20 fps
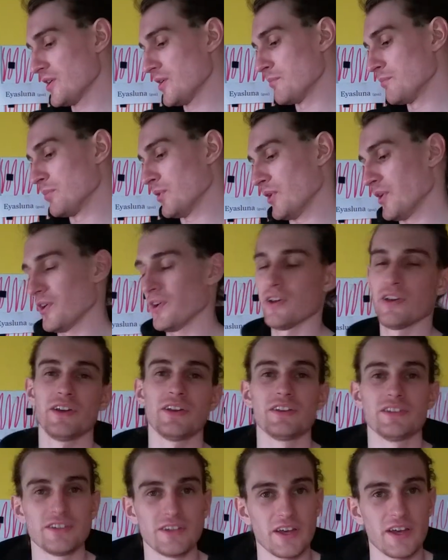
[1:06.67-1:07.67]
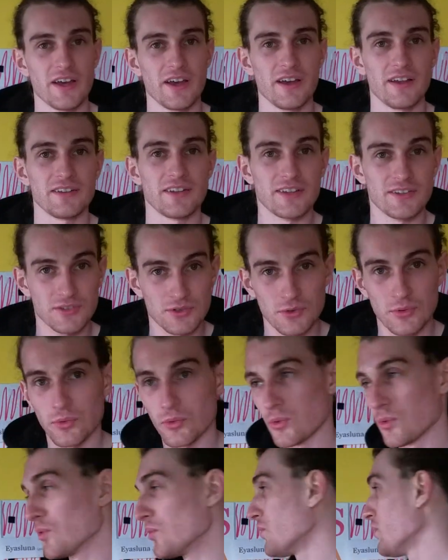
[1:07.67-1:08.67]
But yeah, that's
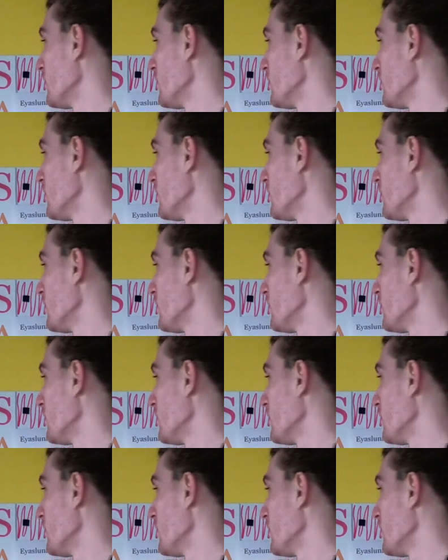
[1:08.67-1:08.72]
cool.